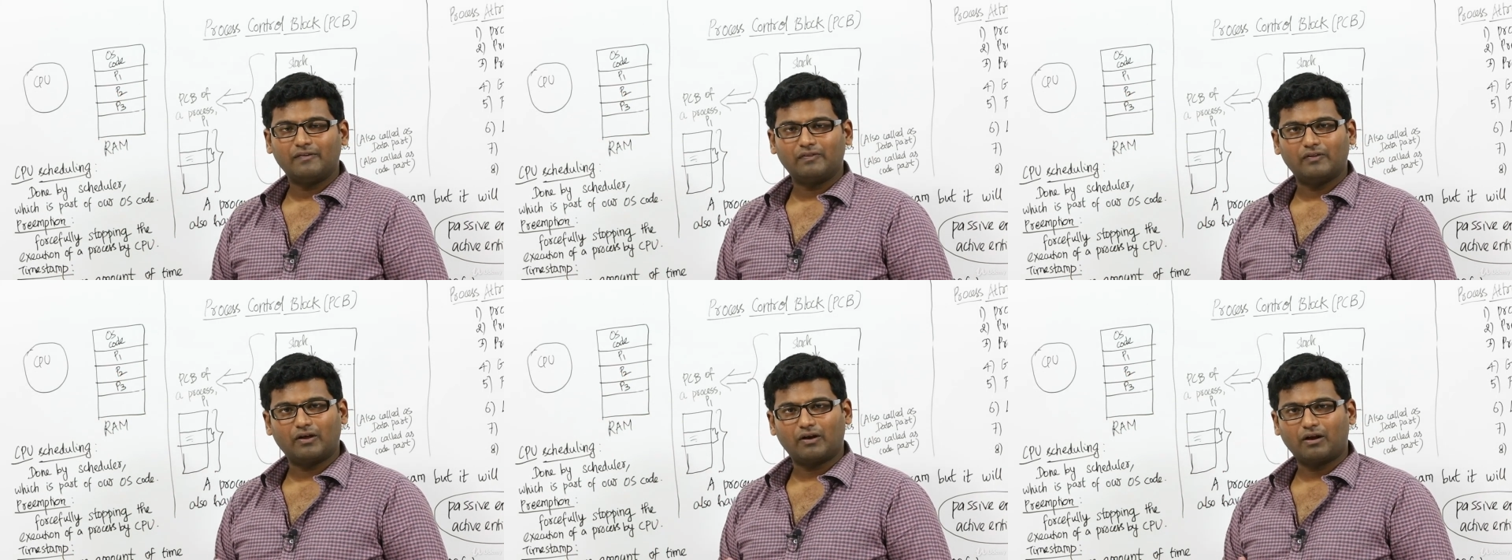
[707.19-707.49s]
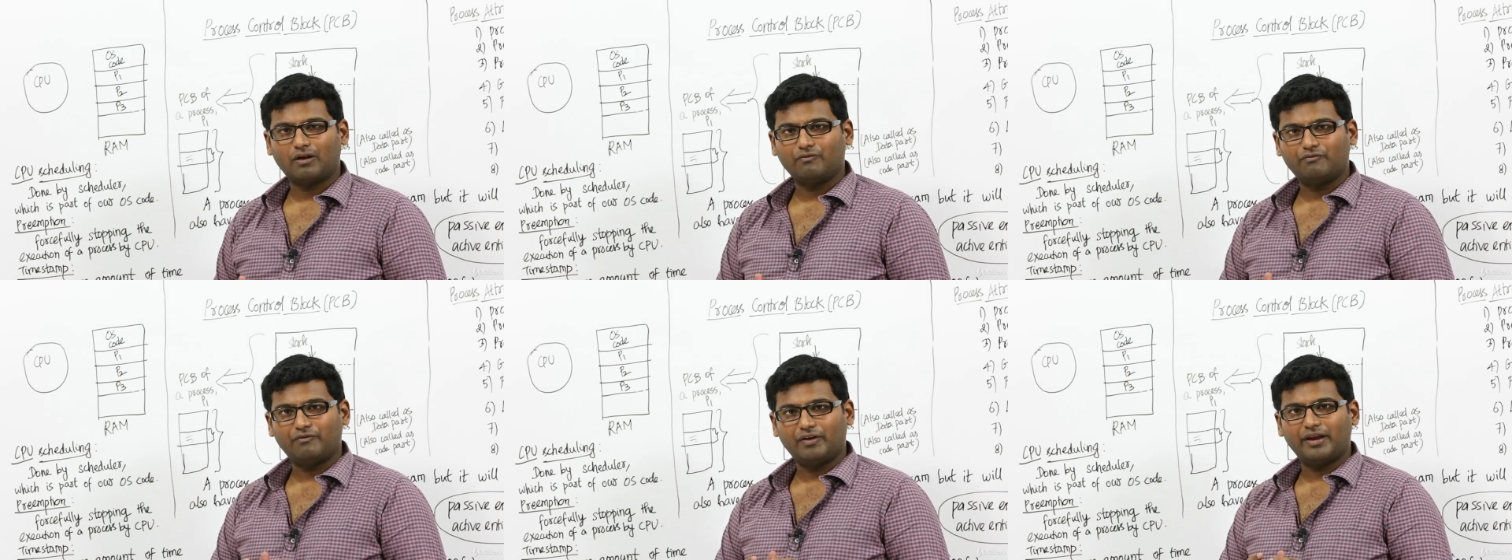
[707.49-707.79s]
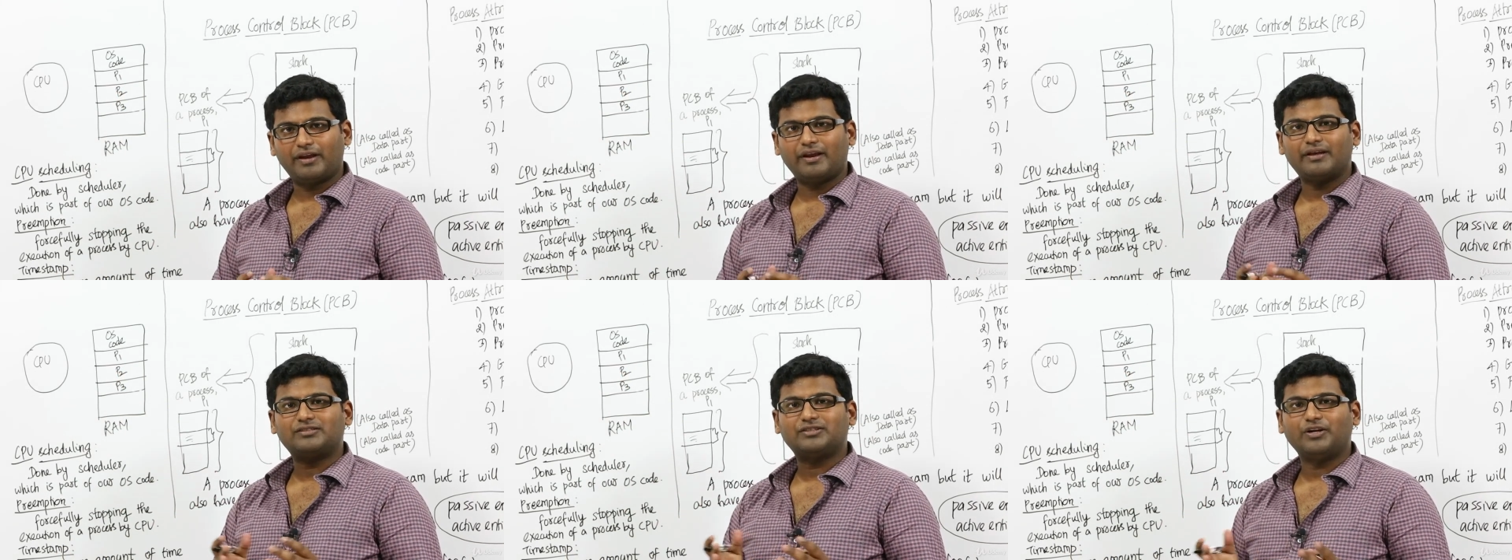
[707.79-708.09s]
There are
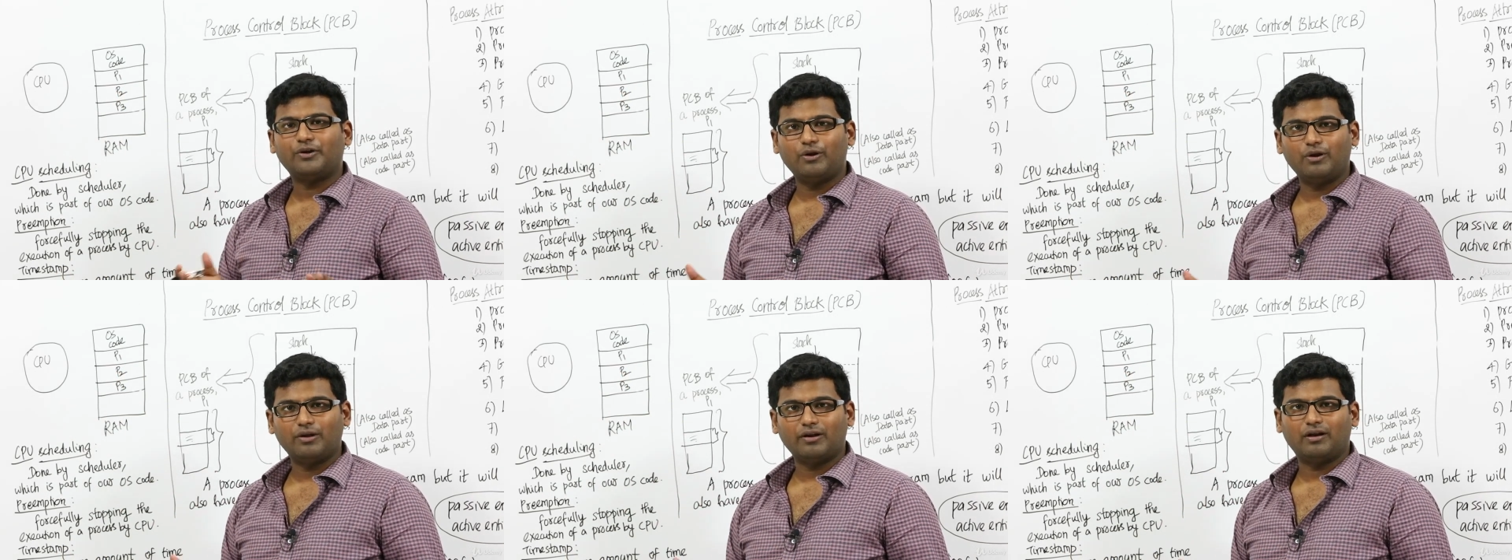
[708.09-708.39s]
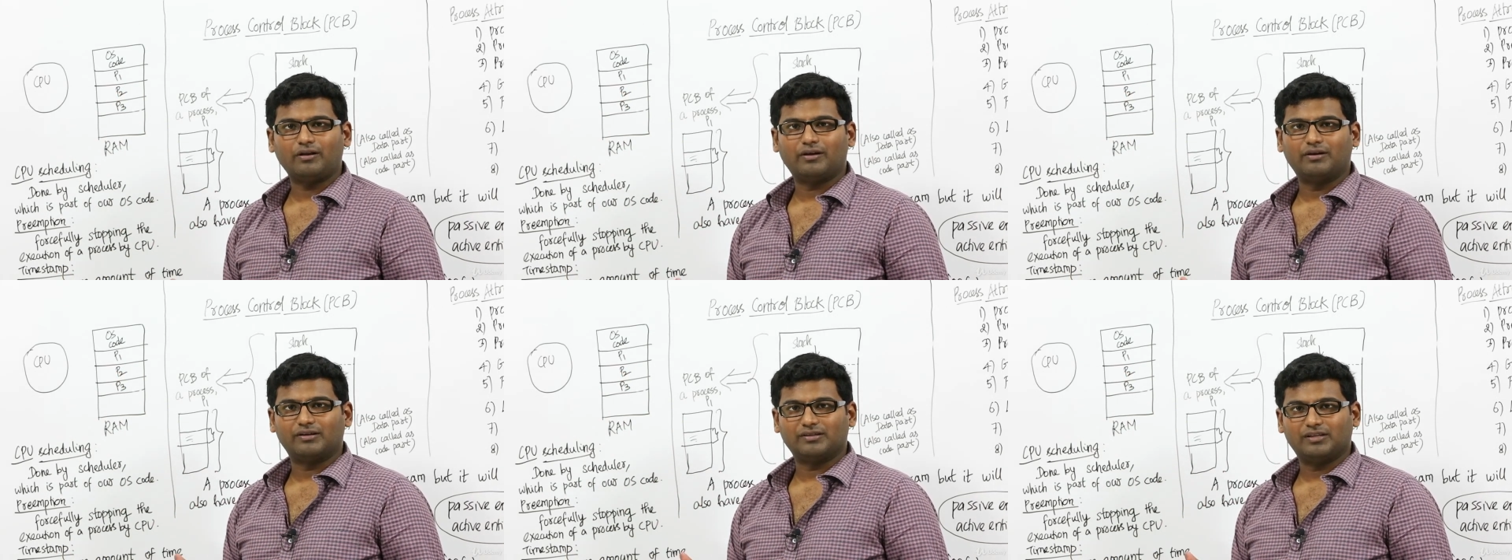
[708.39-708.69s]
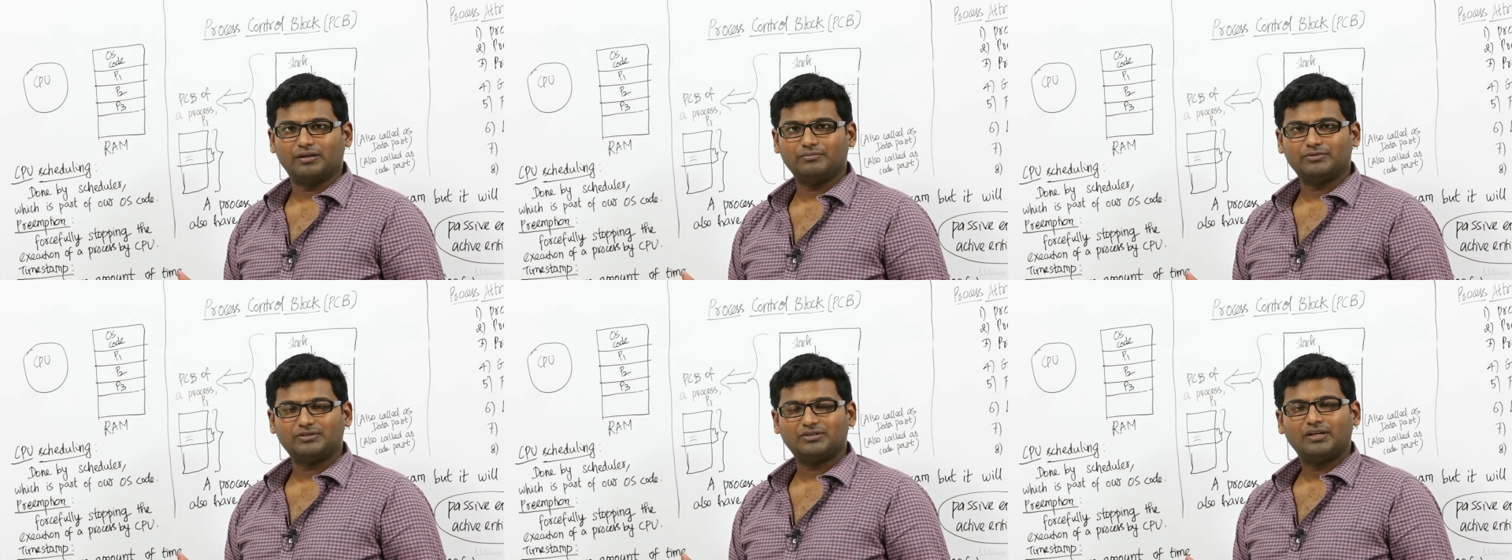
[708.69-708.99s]
various scheduling
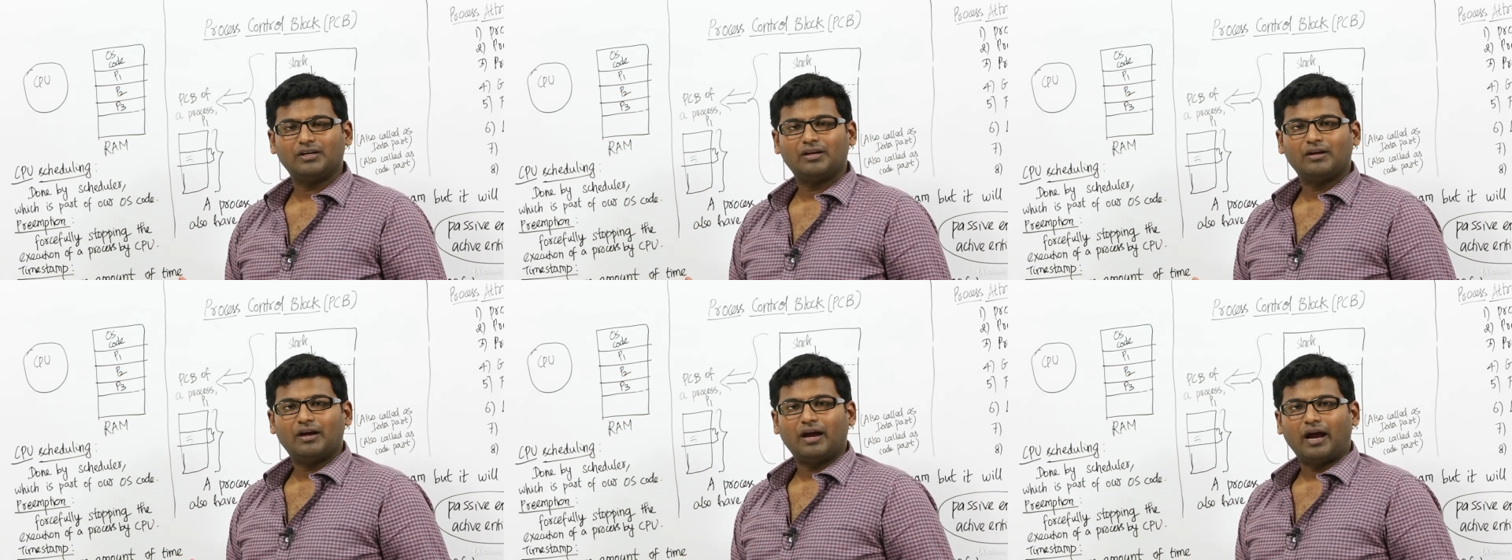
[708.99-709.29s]
algorithms,